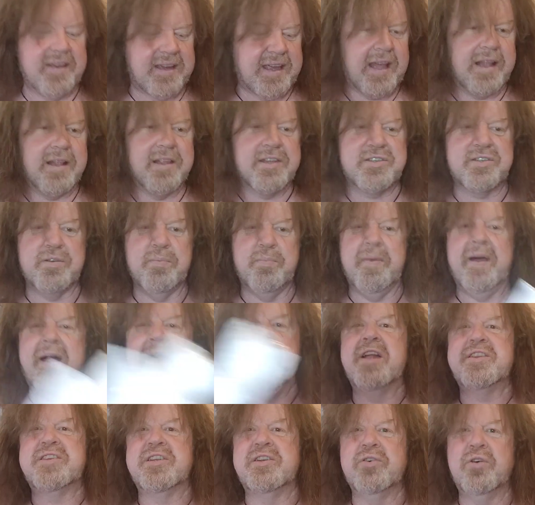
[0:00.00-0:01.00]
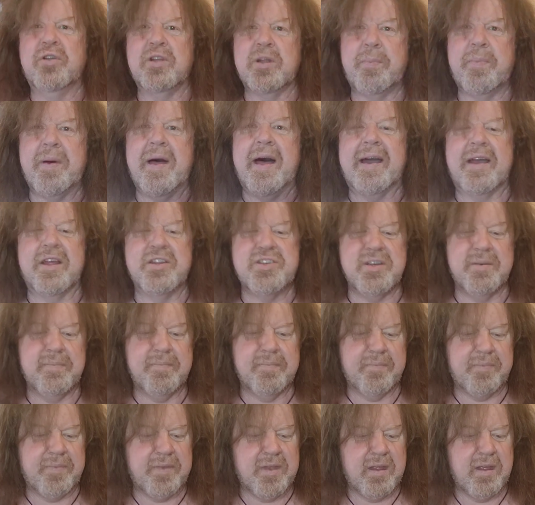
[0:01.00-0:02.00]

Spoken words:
They're getting submerged in all the packaging.